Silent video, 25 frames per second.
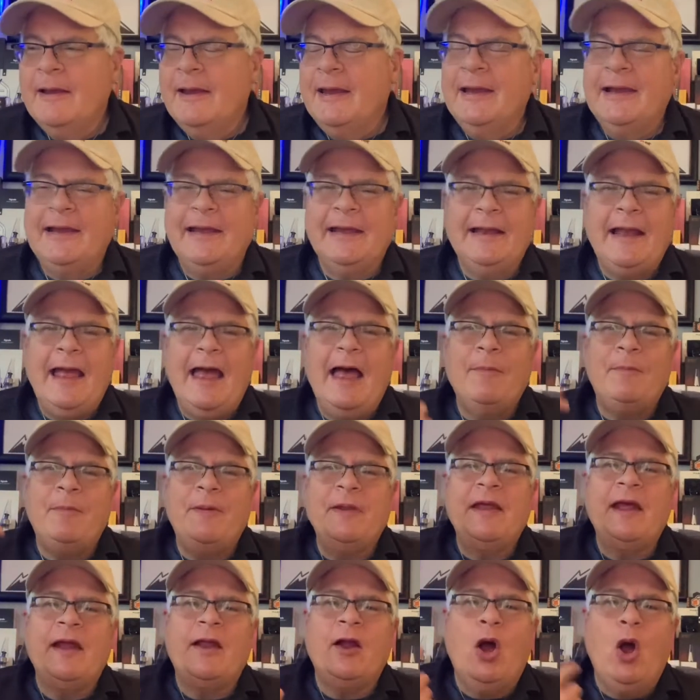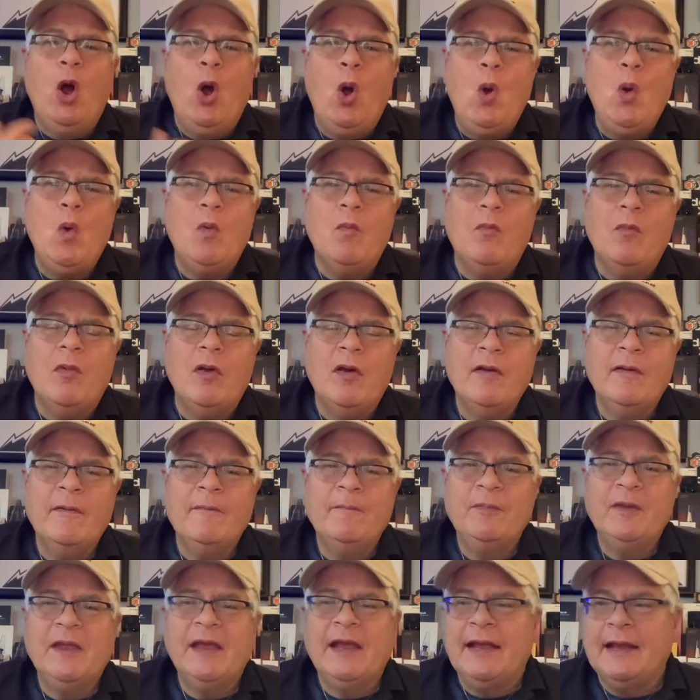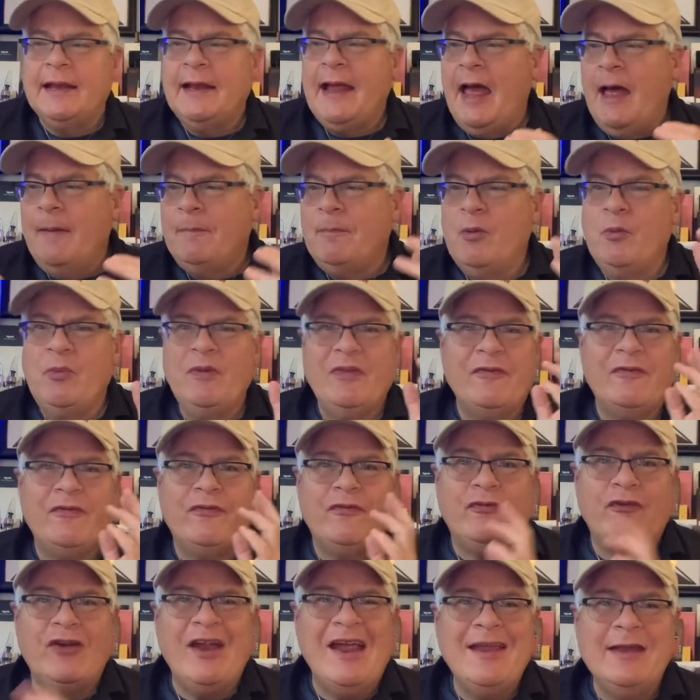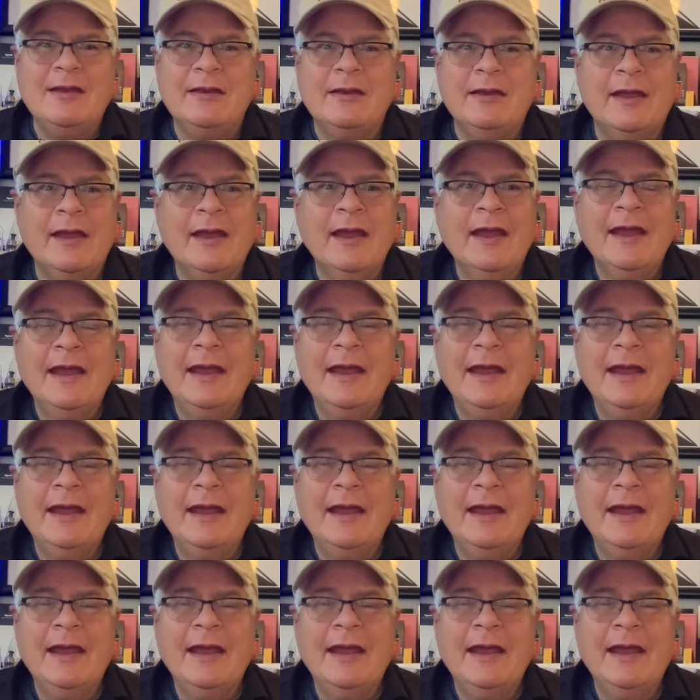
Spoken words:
It can happen at home. It can happen with a friend.